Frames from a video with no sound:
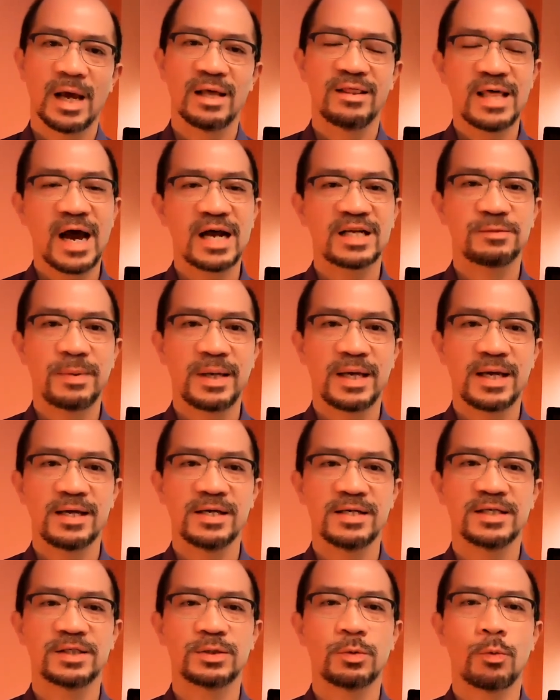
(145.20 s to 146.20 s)
And that's
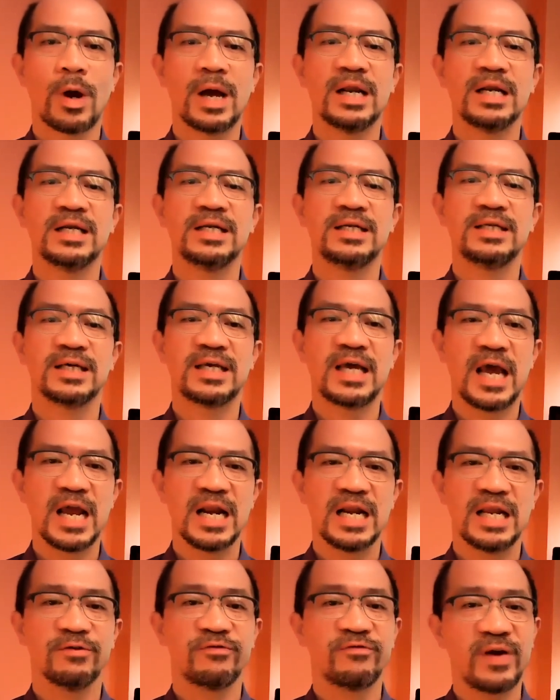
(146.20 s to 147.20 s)
because when the
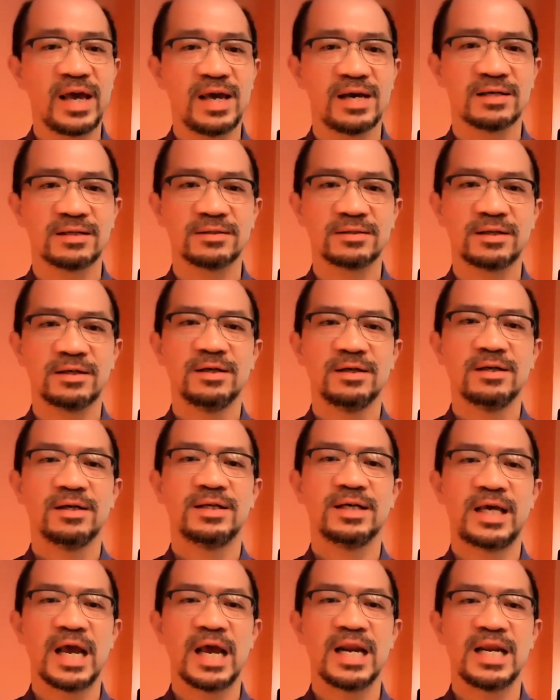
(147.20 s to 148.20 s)
kidney failed,
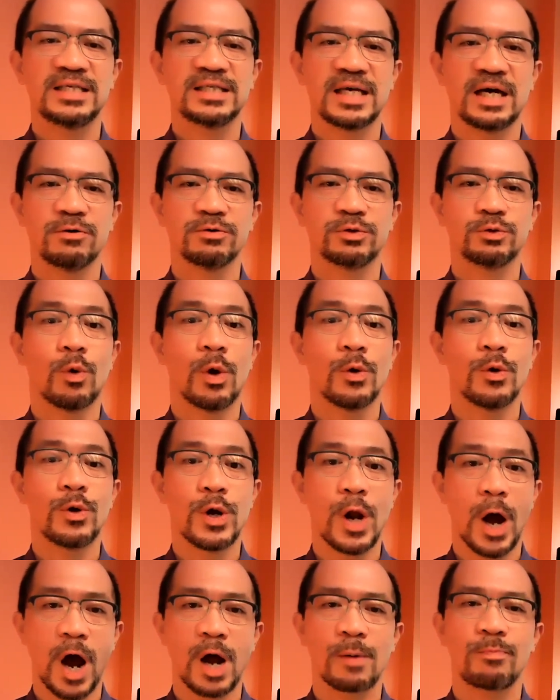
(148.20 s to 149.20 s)
the kidney cells will
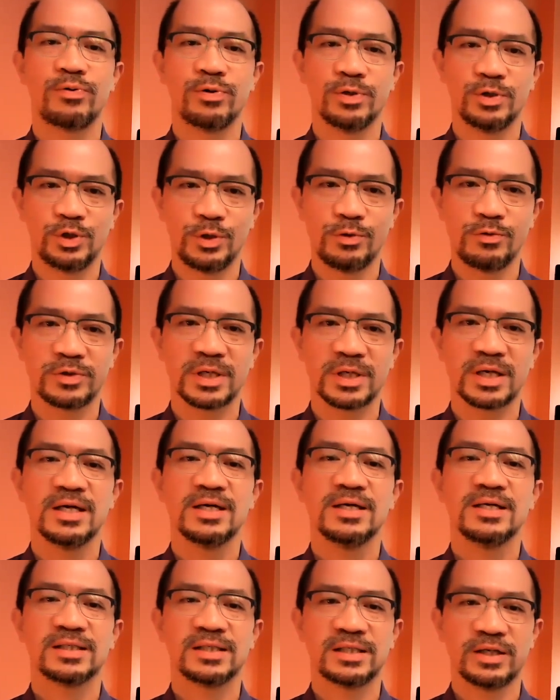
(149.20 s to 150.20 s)
not produce
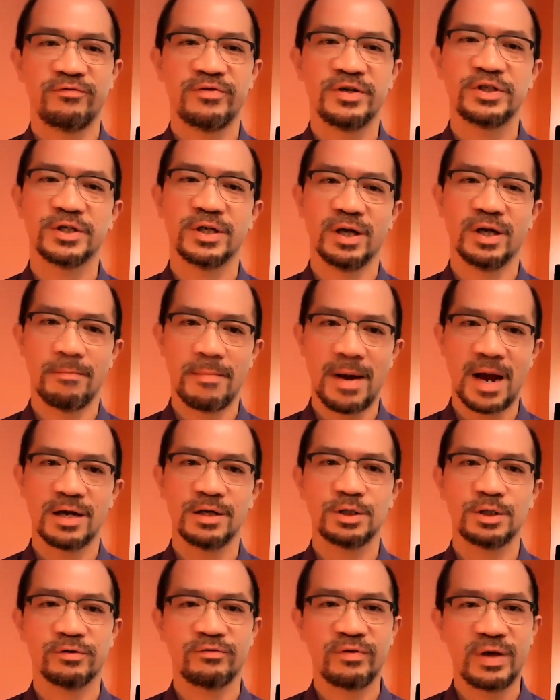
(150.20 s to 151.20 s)
sufficient
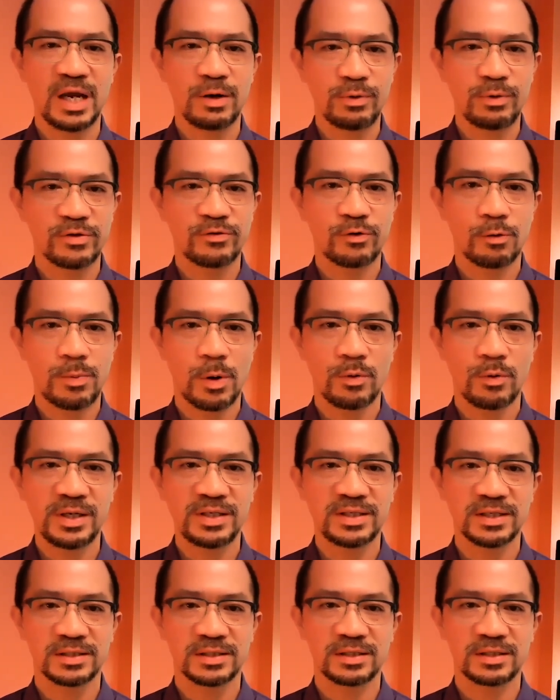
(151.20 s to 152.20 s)
amounts of
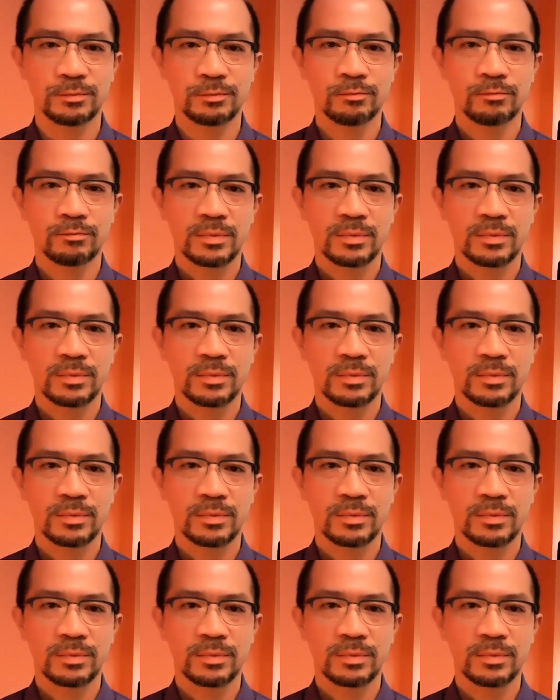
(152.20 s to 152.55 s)
erythropoietin.